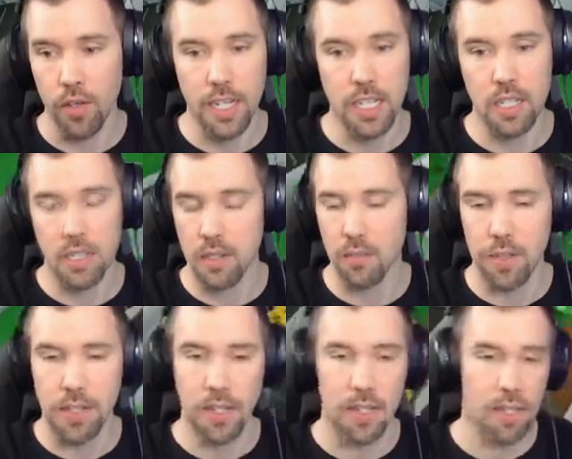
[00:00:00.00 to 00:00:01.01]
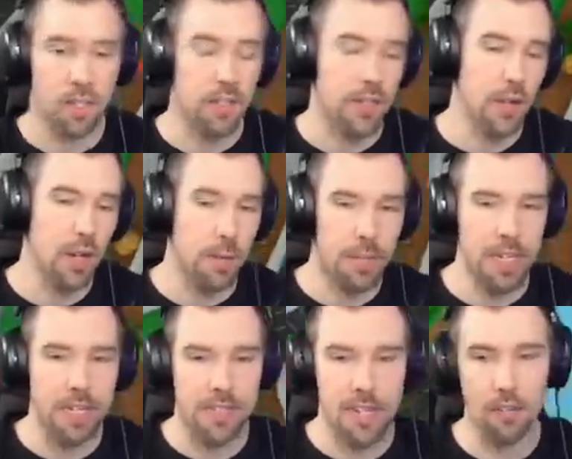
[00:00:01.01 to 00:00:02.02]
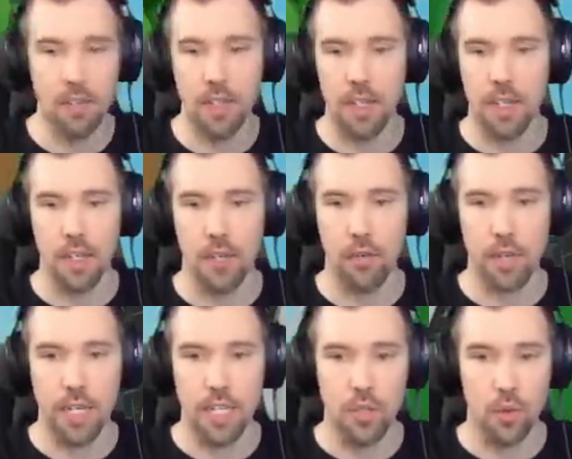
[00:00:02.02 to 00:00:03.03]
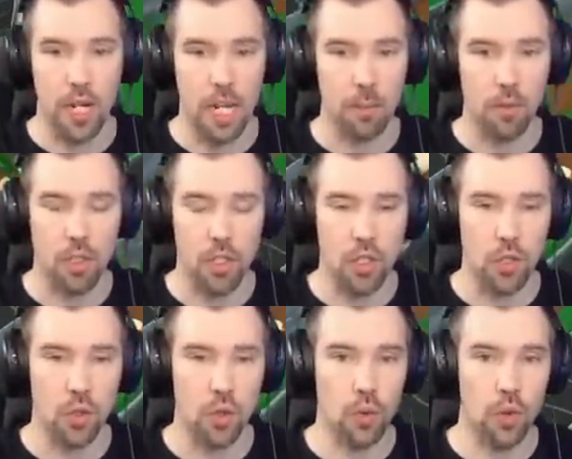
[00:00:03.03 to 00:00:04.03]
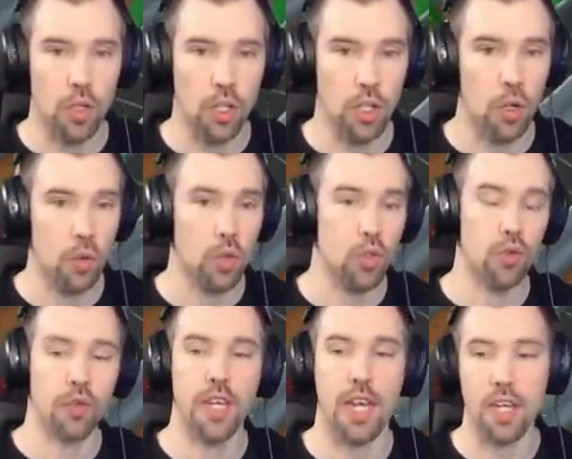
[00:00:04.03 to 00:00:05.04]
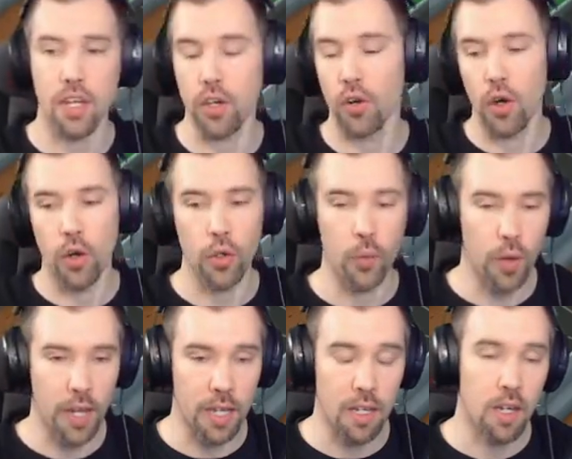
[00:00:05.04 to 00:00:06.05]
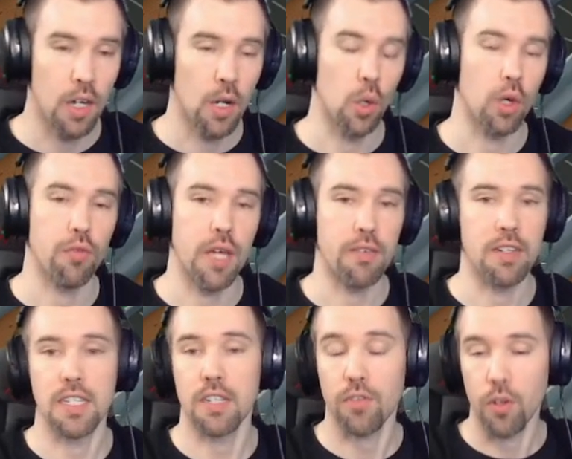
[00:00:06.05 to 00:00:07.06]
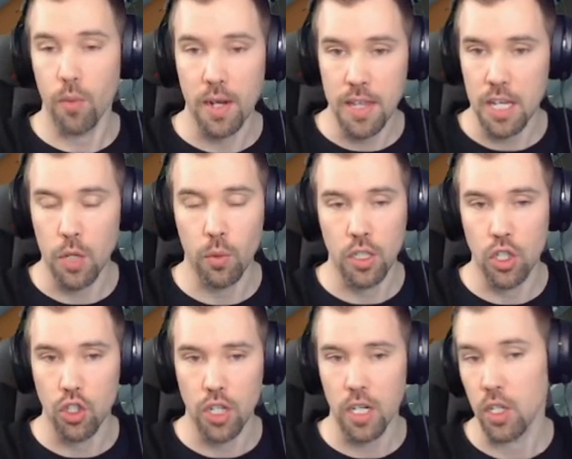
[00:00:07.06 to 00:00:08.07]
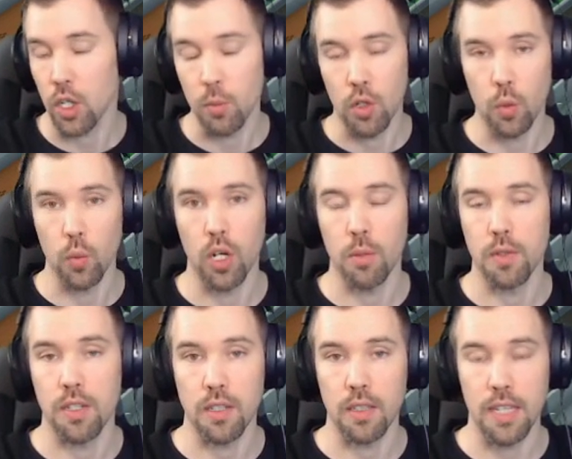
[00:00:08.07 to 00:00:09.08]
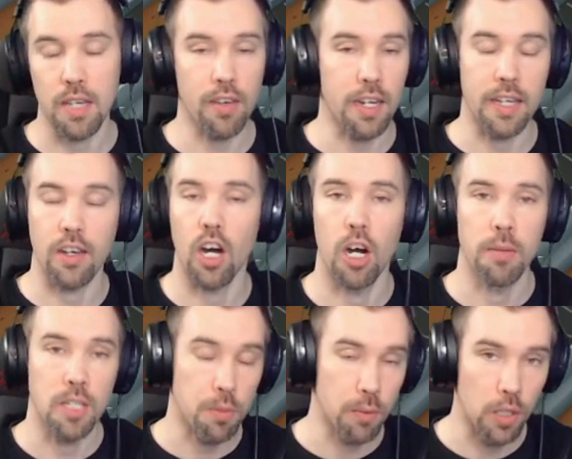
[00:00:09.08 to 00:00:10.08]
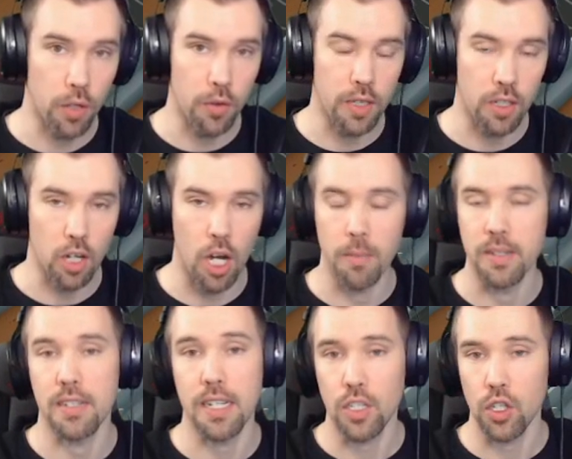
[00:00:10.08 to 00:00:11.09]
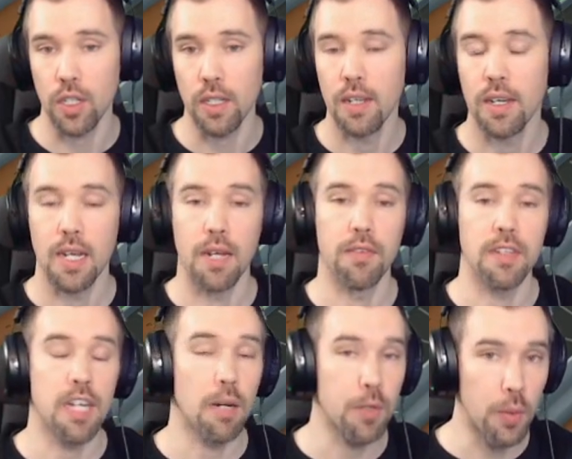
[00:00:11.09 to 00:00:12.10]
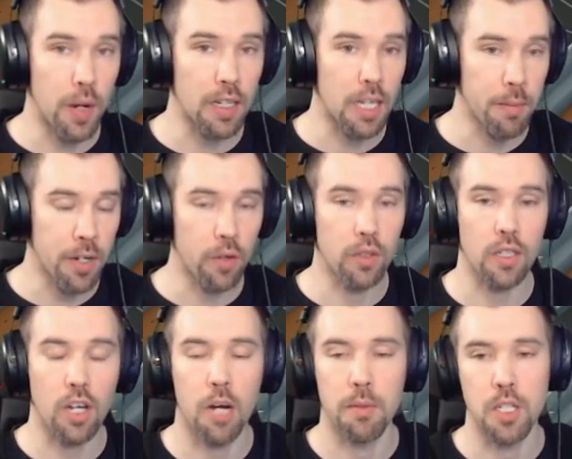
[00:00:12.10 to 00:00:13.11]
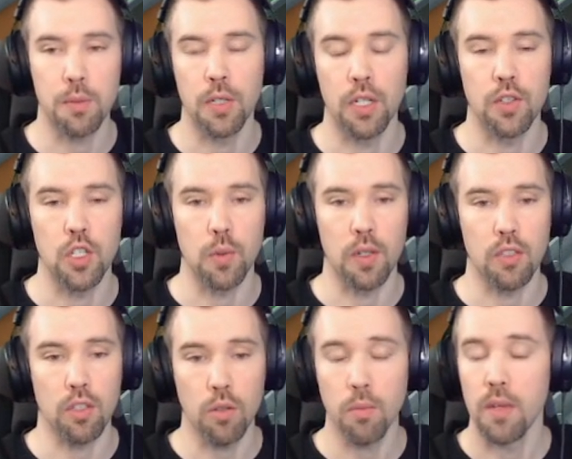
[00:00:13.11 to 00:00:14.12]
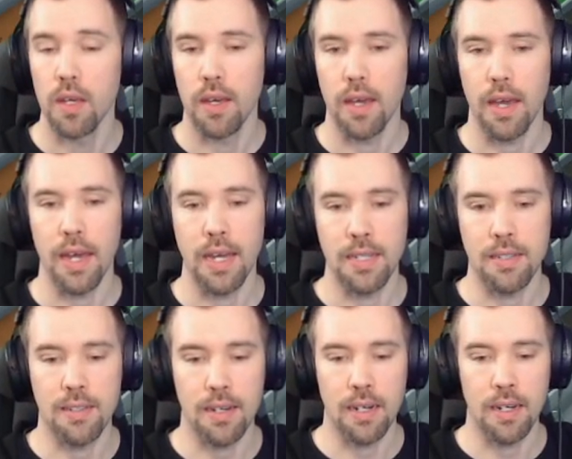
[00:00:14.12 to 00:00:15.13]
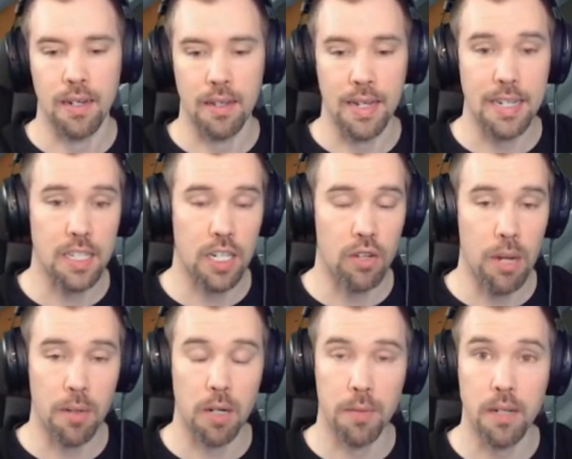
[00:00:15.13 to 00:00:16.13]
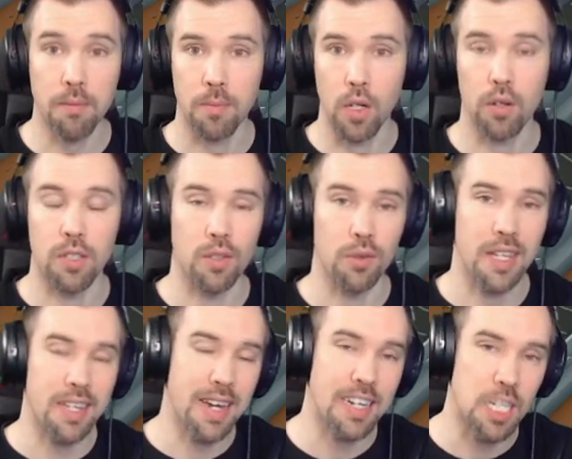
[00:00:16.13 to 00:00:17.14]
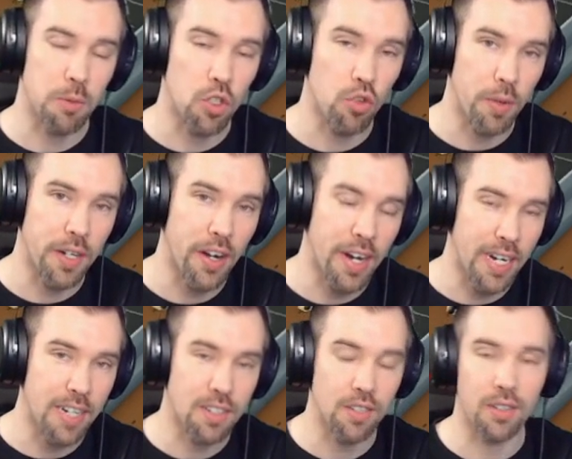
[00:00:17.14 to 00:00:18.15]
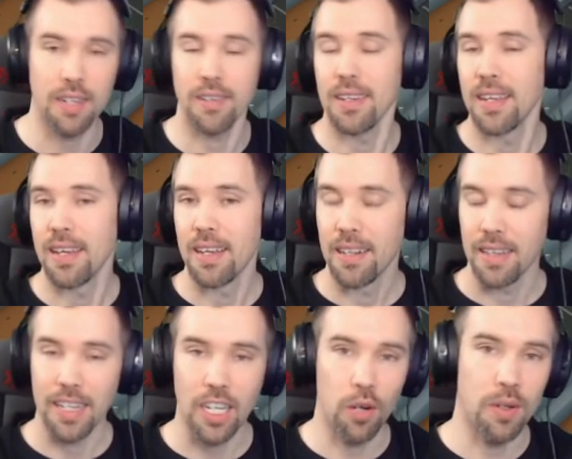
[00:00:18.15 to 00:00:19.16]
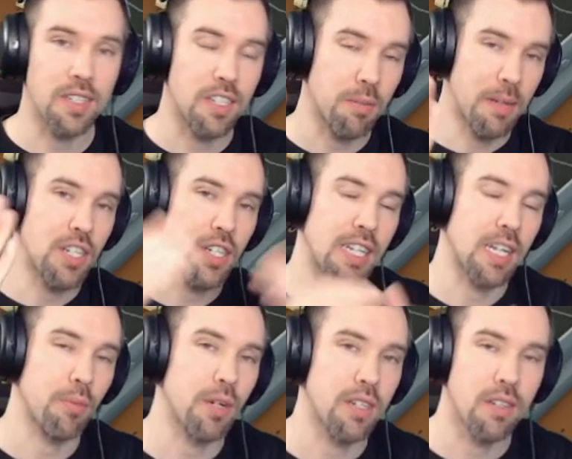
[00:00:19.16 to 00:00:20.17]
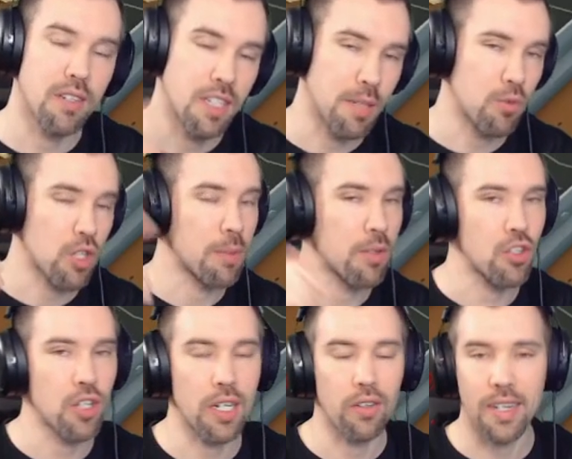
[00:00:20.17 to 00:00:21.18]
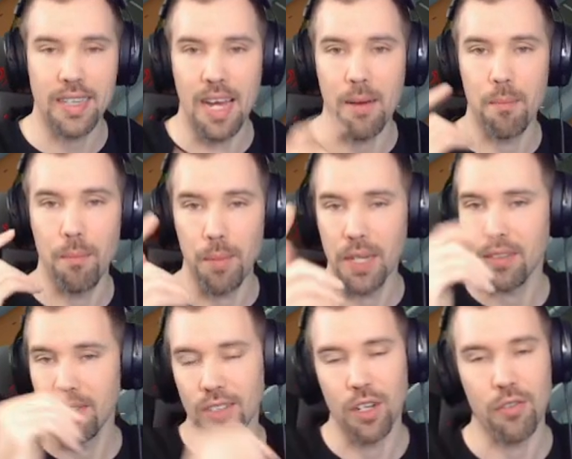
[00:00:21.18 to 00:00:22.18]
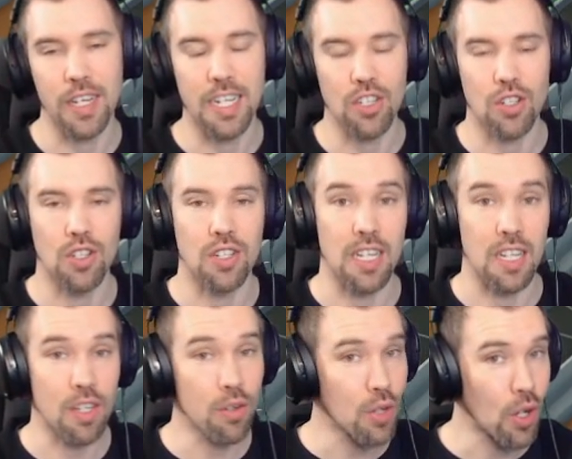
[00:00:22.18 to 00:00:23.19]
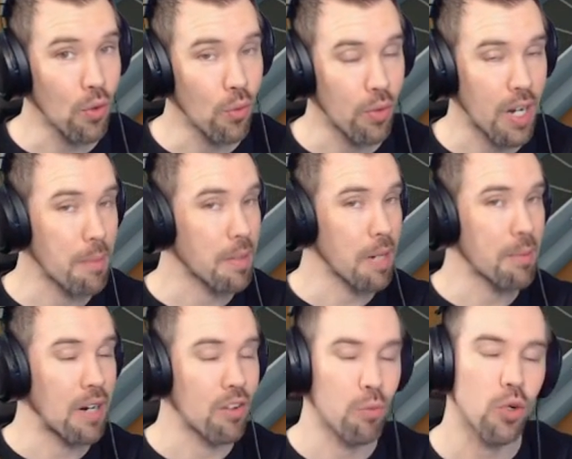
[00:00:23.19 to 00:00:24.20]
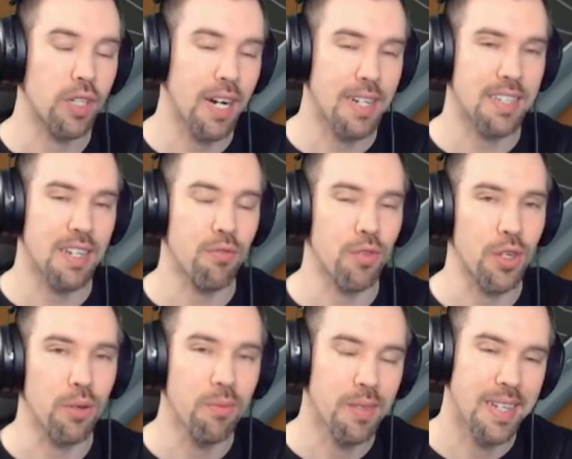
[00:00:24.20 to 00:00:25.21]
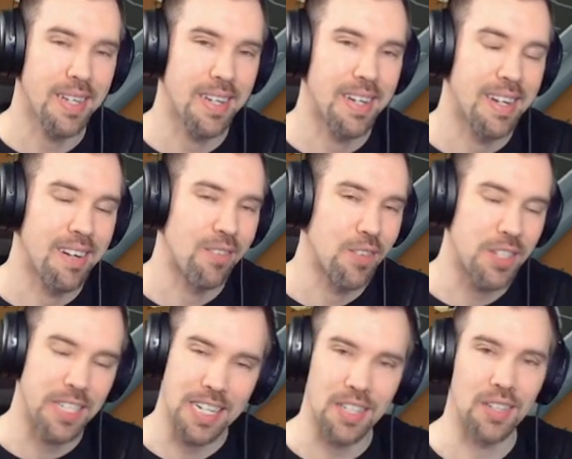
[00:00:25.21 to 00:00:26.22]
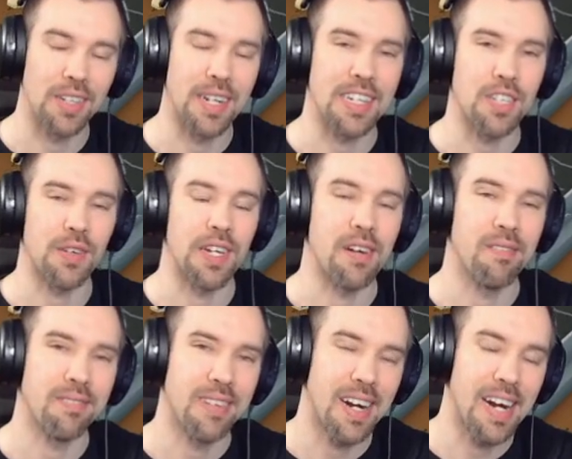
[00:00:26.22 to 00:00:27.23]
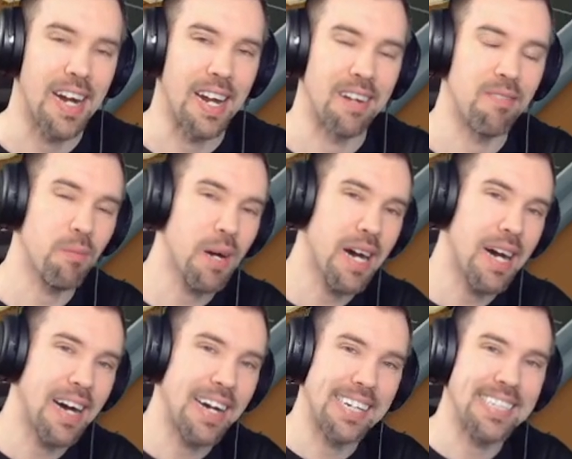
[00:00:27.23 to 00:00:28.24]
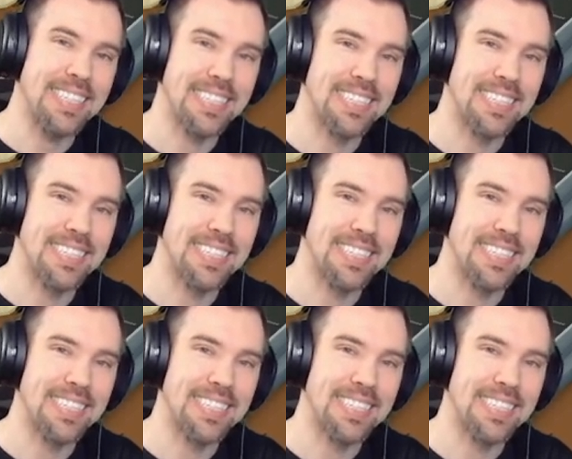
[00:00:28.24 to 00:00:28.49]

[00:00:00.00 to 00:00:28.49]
this video helped you guys out, if you guys were able to, you know, create your own way, or if you have a different way that you want to share, you're more than welcome to leave any comments below in the comment section. If this helped you out, let me know in the comments below as well too. And that's gonna wrap it up there. So thank you guys so much for being here, hanging out, tuning in. Like always, smash the like button, subscribe to the channel, hit that bell notification so that you know when I'm coming out with more content for you. We'll see you guys all in the next video. Alright, bye.